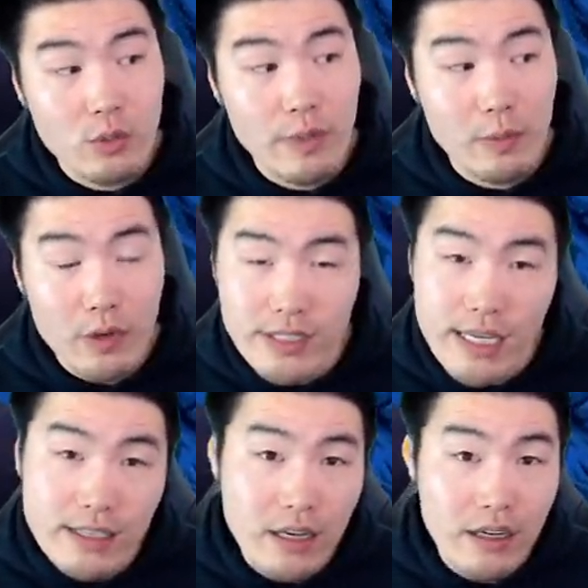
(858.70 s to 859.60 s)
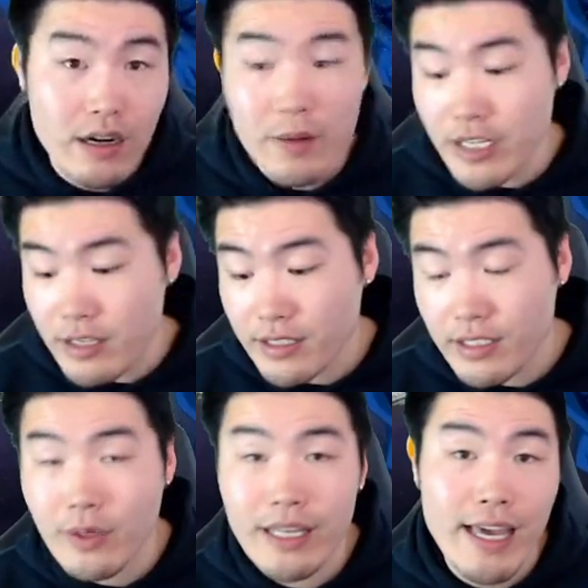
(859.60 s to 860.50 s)
make more sense on her. I mean, she does
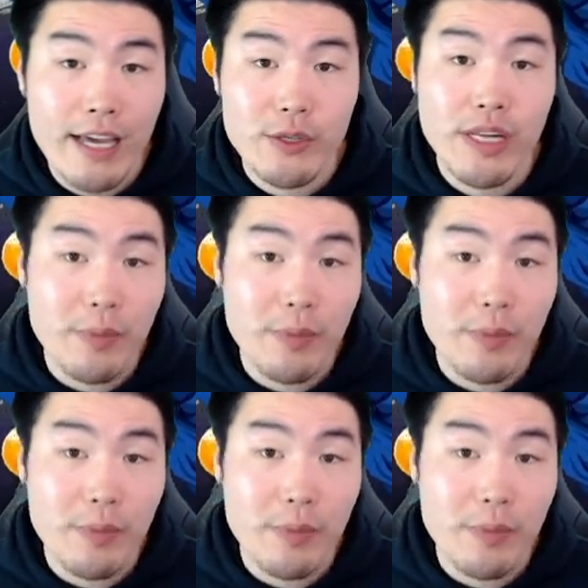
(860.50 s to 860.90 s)
still get that extra ten